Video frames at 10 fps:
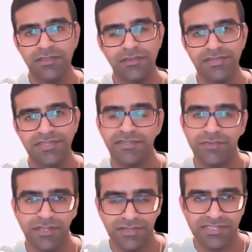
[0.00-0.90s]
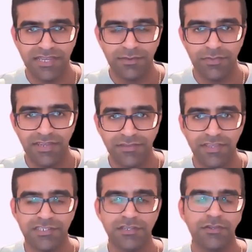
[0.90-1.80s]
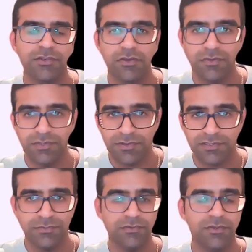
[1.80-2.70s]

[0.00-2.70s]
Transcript: you didn't really understand about reactivation. No, it was possible.